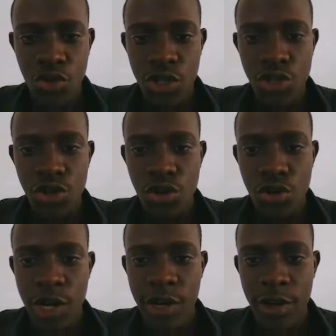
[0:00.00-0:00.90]
conditional
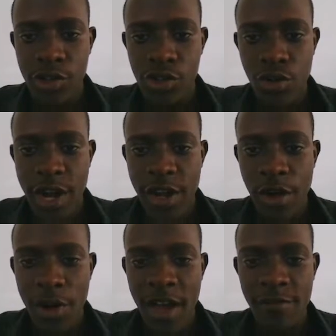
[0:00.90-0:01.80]
rendering. So right
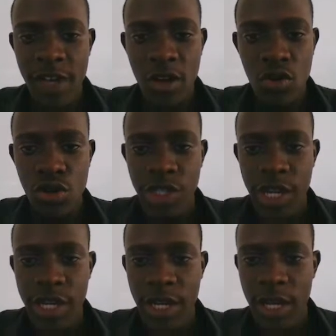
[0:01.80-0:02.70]
now we have our
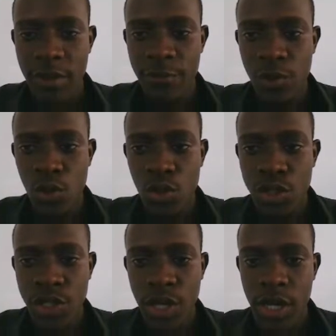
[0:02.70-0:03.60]
container float